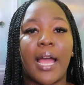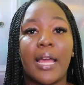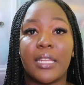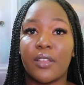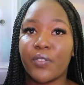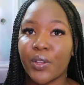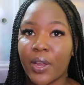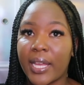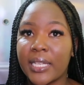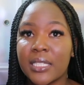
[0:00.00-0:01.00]
and if
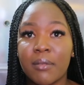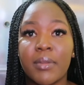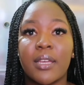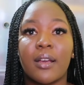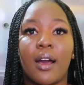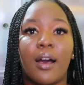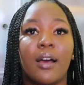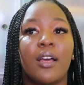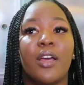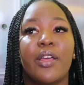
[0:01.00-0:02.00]
you're in
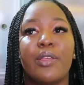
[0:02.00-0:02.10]
Jamaica,